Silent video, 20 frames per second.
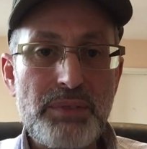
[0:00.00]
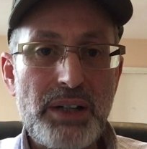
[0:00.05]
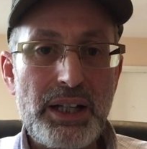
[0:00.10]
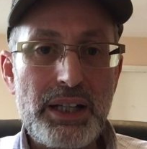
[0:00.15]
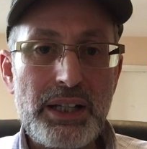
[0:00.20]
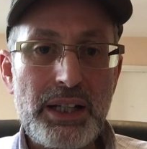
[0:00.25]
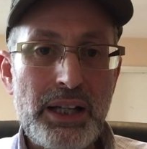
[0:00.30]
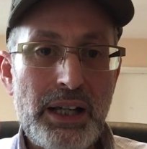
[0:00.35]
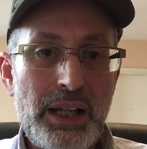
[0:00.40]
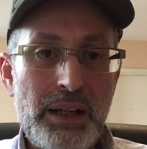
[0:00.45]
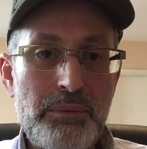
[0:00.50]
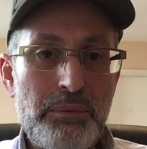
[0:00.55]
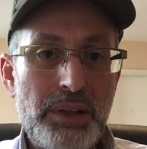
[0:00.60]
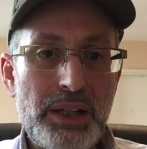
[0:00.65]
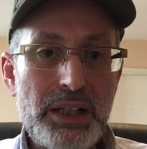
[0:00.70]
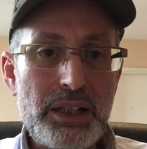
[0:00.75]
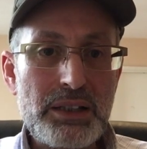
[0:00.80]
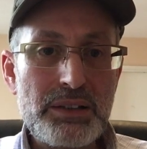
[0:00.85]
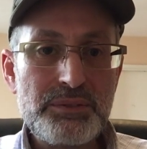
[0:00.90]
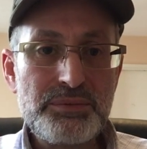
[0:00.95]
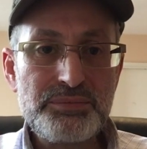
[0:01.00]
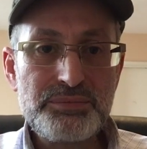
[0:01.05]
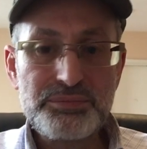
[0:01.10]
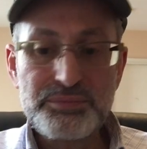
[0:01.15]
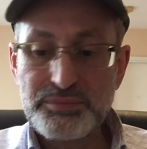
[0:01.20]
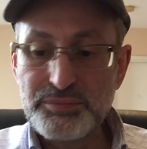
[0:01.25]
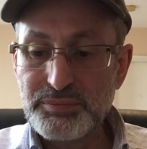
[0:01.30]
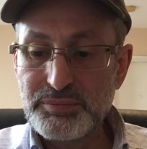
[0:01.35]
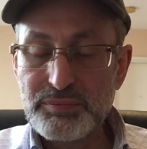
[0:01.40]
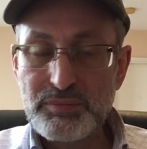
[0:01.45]
my handbag,
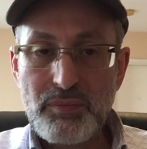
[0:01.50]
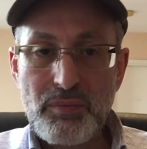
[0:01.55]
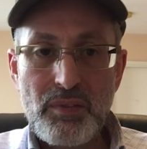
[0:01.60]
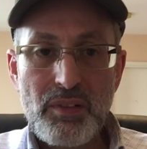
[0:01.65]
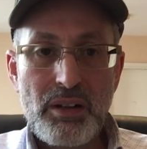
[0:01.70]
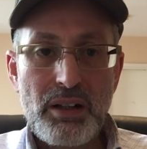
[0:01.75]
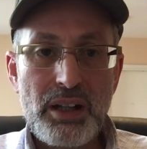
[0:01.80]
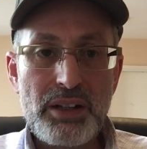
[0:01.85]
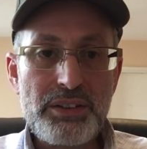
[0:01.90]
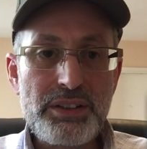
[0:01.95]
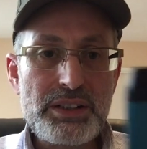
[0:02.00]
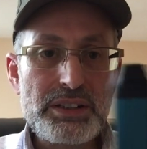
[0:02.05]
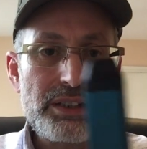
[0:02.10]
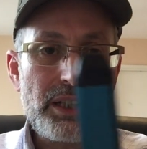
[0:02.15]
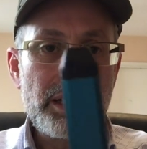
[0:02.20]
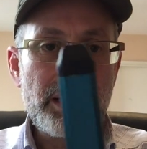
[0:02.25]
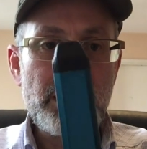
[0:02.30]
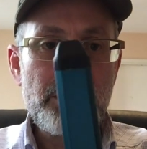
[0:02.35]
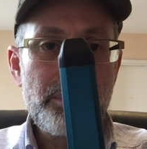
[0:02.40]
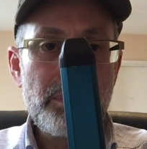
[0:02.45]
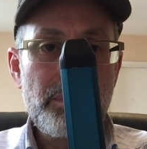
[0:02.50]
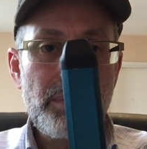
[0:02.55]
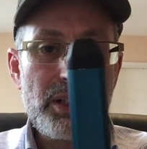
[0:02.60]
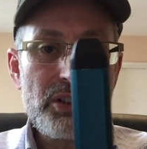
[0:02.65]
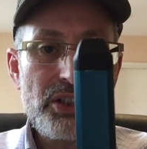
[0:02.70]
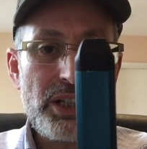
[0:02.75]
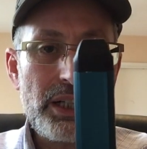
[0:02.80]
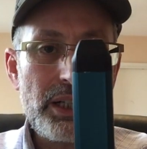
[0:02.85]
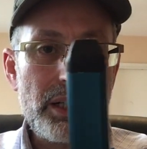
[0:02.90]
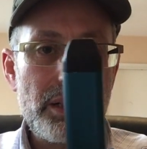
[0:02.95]
and this I keep in my
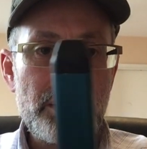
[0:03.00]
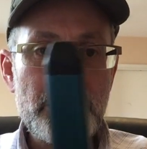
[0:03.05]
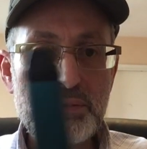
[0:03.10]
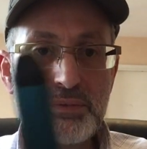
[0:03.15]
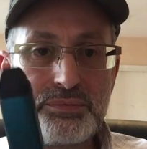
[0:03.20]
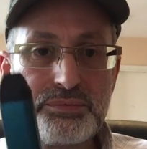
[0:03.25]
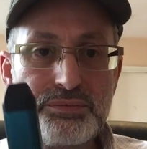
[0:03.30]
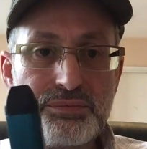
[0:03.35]
jacket.